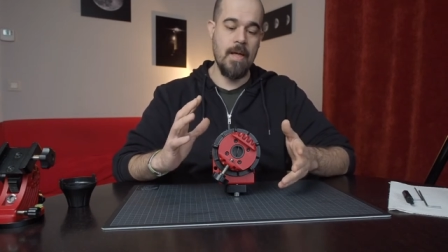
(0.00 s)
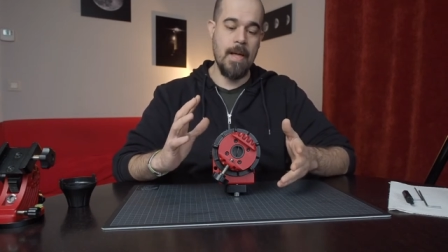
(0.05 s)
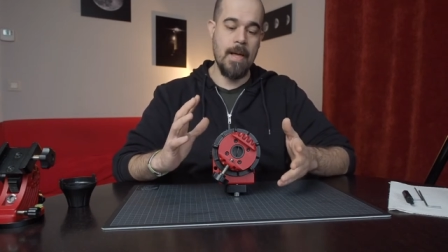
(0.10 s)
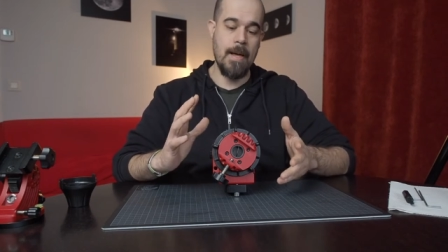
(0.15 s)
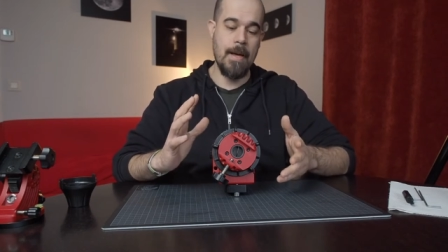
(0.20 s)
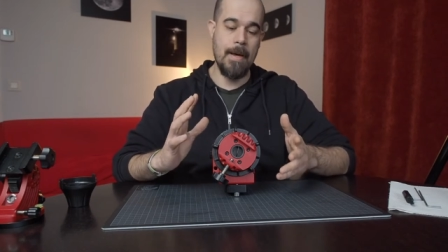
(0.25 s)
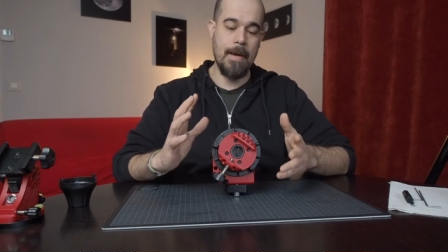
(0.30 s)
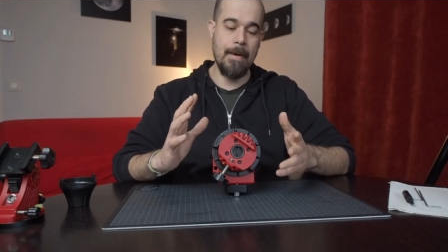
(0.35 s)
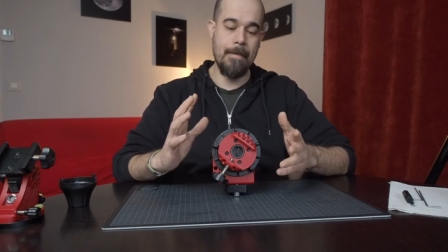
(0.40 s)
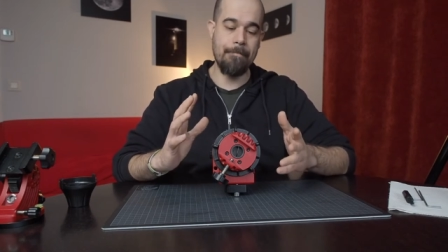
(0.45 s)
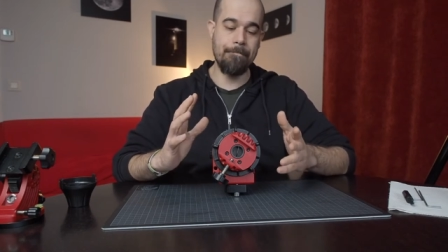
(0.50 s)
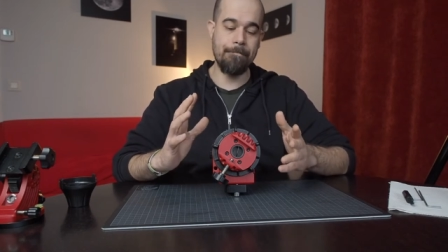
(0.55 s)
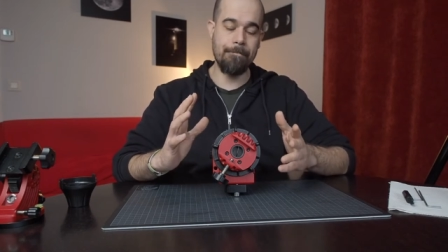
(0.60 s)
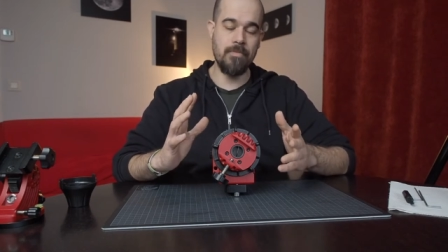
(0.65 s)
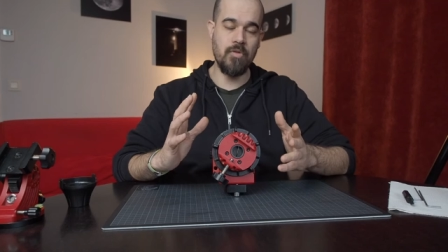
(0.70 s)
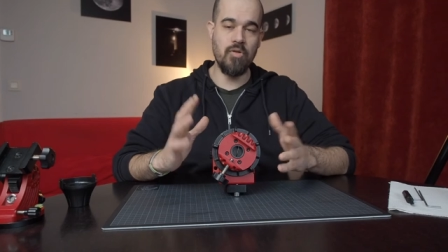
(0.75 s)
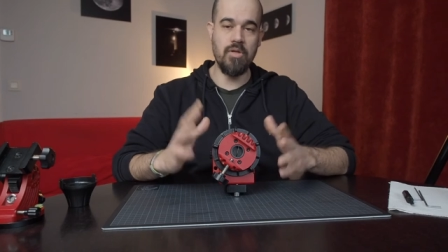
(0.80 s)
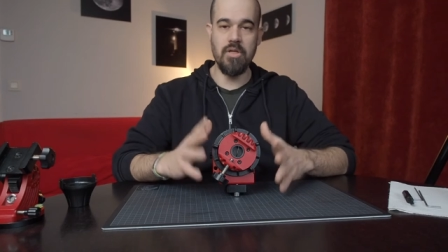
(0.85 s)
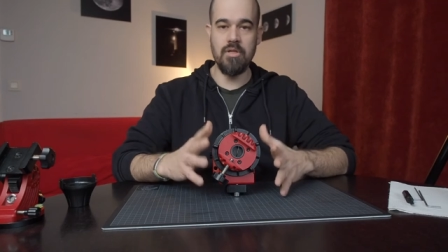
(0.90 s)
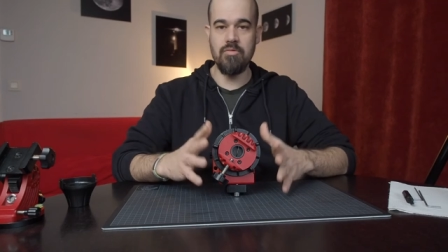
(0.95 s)
um,
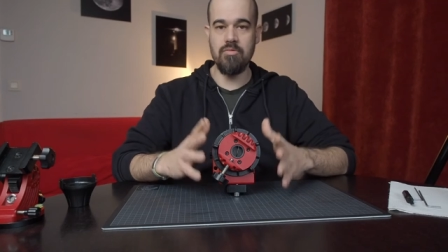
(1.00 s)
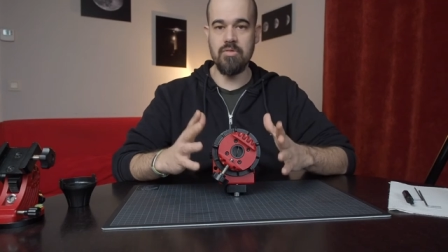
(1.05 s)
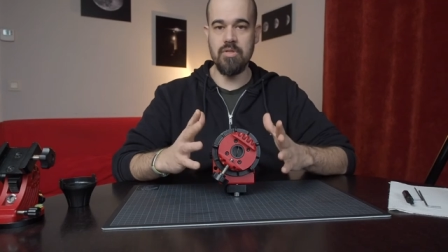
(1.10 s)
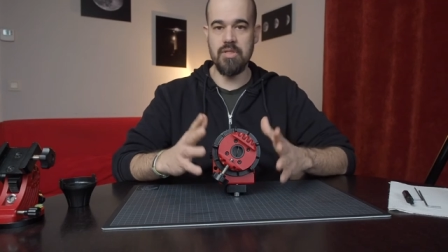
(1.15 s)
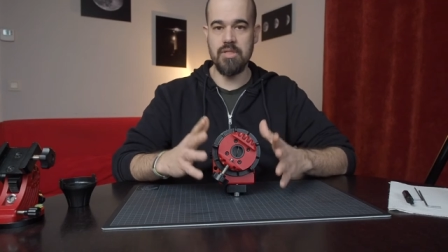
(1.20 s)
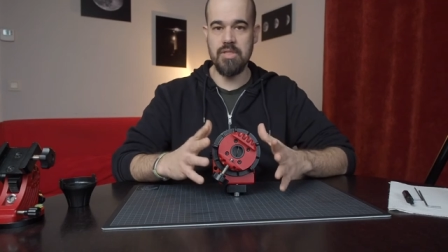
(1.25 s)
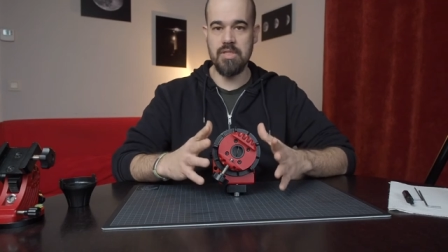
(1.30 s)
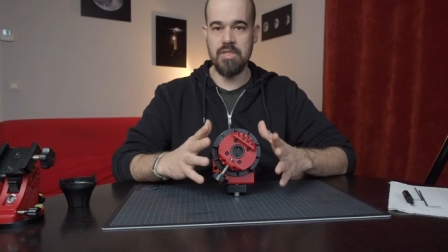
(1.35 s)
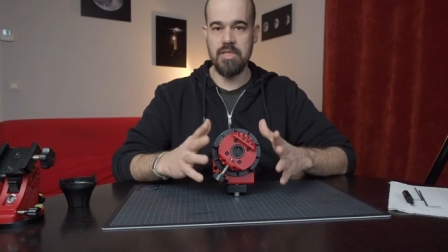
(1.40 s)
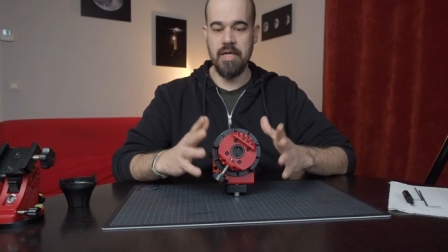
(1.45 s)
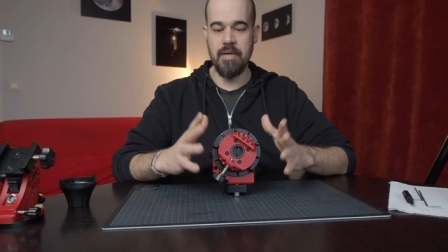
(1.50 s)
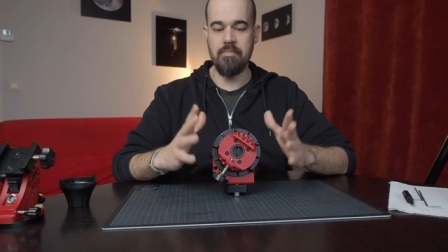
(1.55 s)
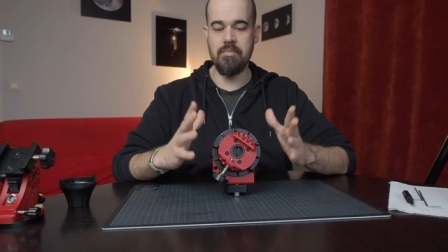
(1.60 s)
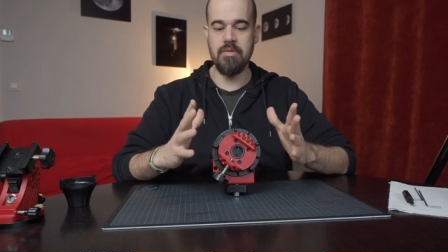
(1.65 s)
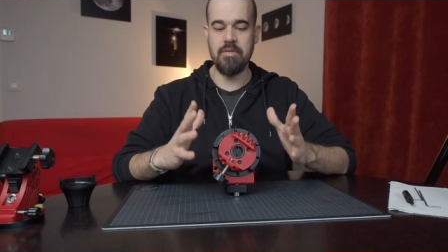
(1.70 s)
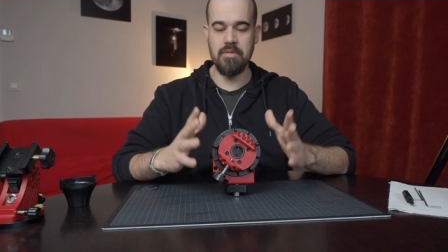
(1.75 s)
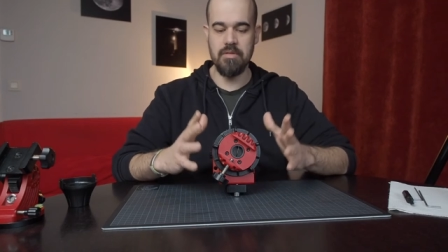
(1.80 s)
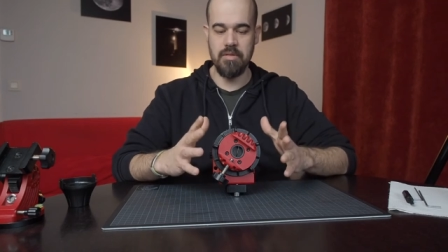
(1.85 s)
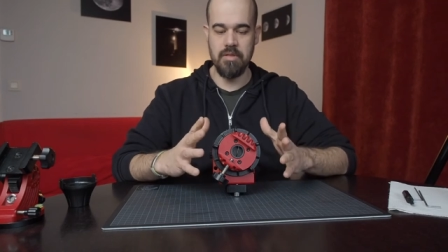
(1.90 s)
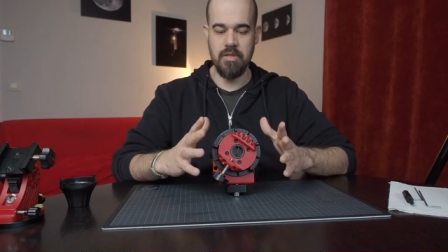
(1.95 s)
you need to
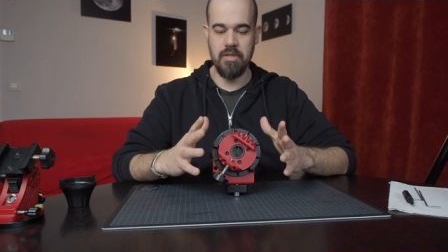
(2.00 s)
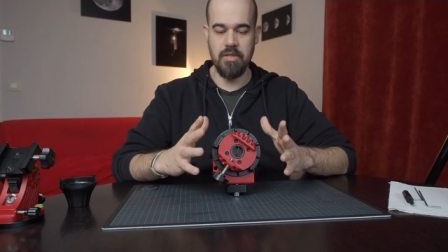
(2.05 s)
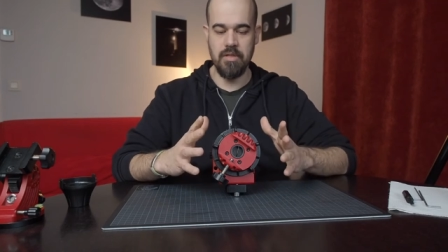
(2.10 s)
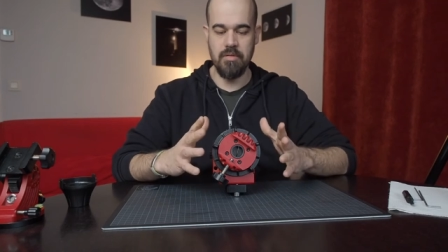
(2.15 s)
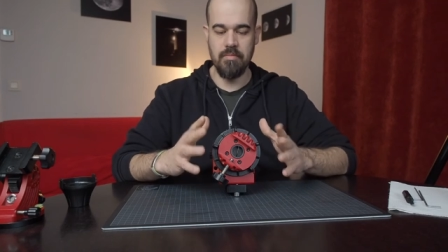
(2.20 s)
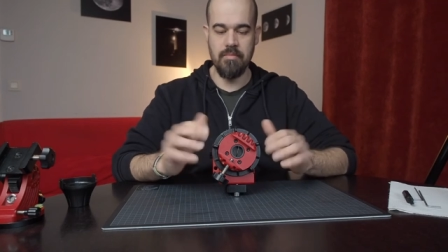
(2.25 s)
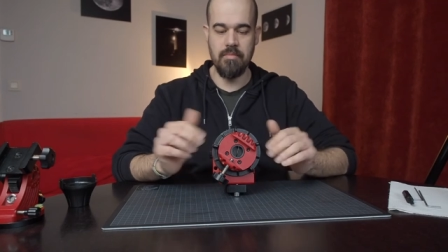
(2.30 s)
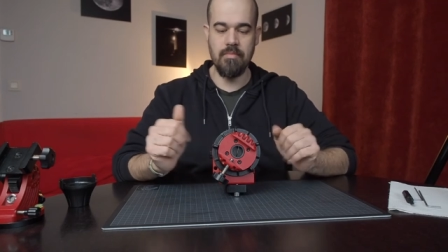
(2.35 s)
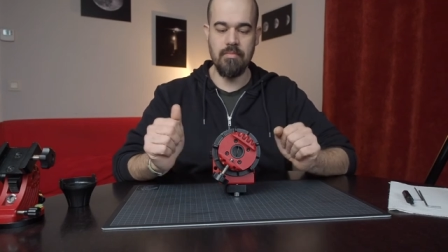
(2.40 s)
disassemble the